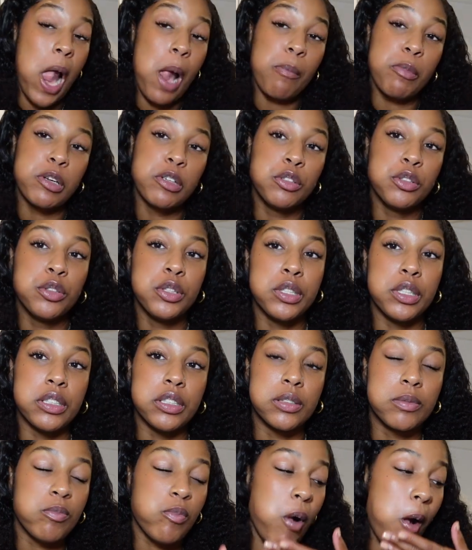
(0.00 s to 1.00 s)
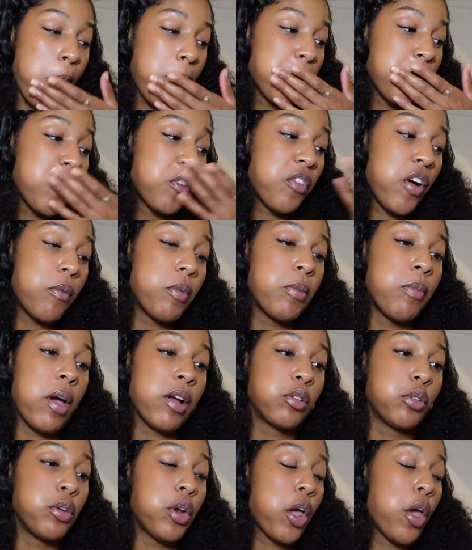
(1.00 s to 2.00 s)
gonna enjoy this i don't know if i'll be
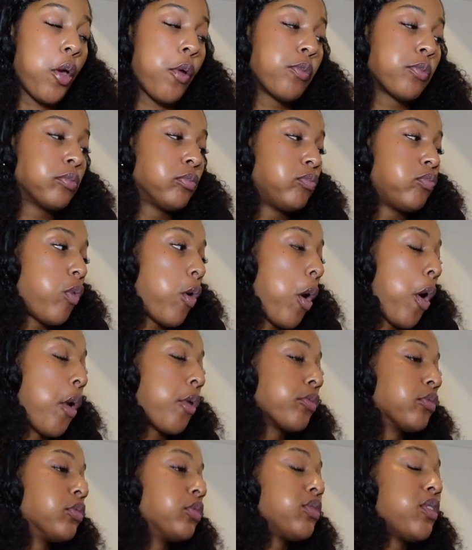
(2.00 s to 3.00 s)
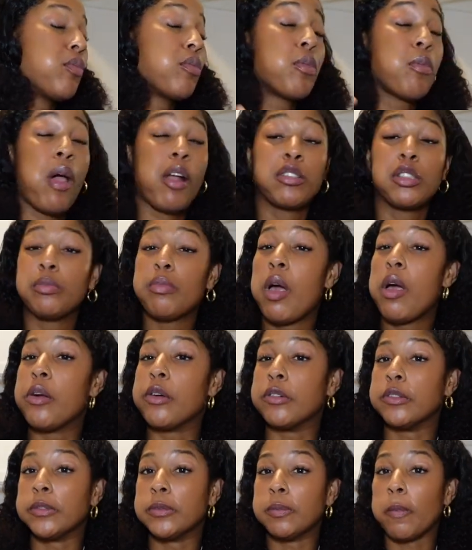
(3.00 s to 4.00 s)
back tonight i'll be back
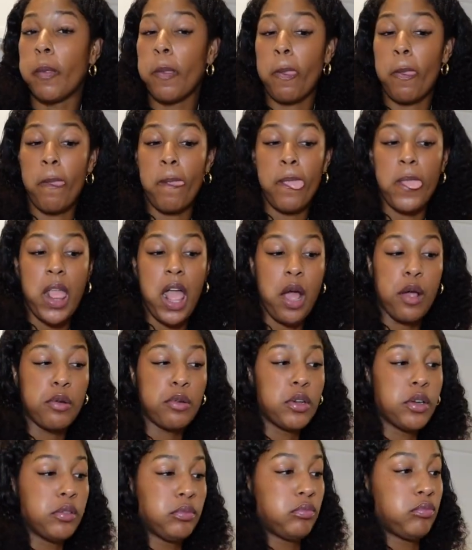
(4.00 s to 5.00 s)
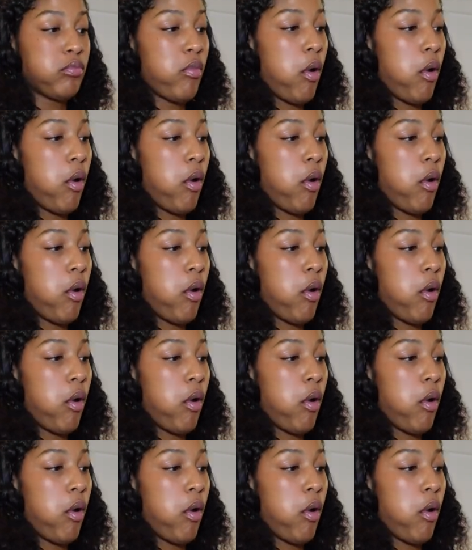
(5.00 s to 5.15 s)
tomorrow don't know.